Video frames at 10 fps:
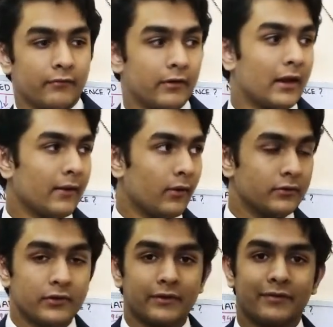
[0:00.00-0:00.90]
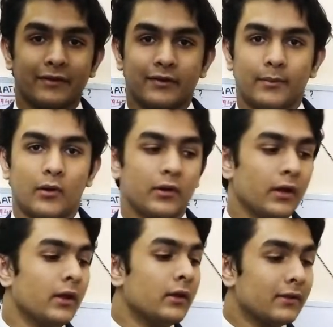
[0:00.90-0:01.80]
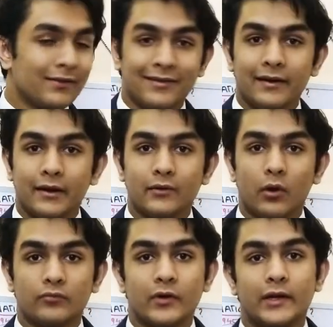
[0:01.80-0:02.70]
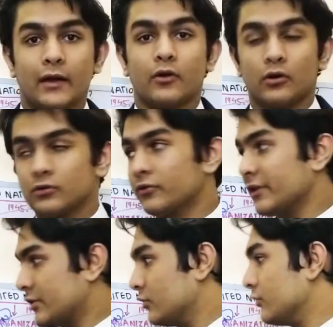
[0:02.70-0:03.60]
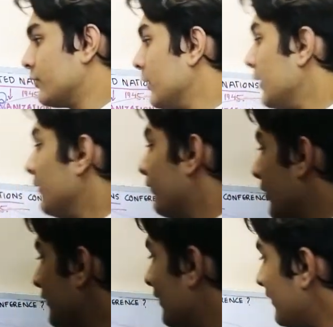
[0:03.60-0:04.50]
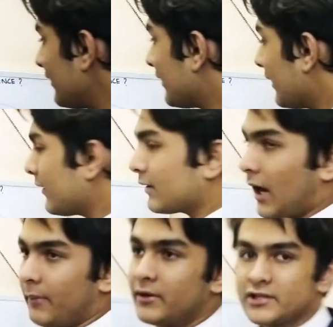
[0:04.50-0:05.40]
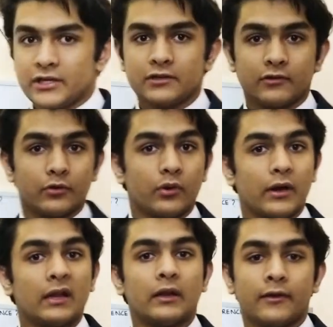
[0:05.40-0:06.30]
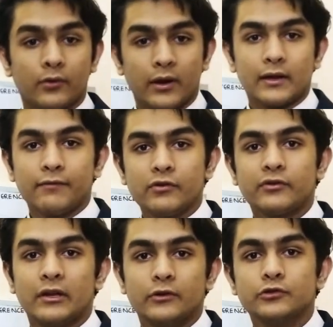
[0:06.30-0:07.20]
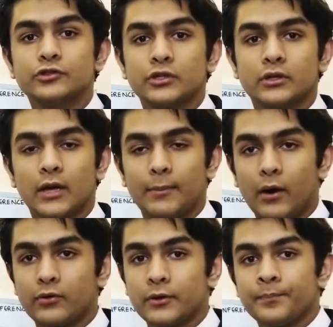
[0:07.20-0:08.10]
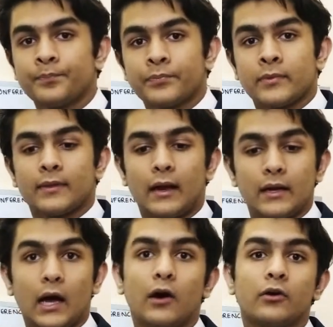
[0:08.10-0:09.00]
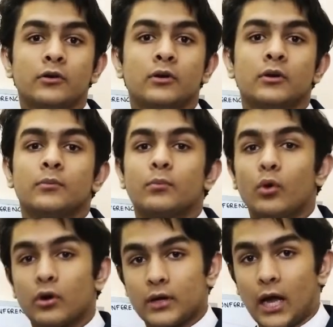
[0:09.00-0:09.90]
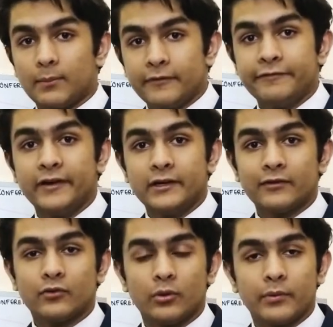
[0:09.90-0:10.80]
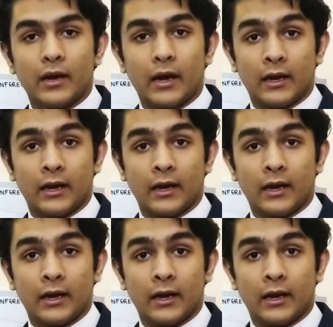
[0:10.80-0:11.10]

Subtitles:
we can also discuss about the Syrian conflict and all those issues. For instance, if there is a climate change, you can give a solution about that how more carbon filters could be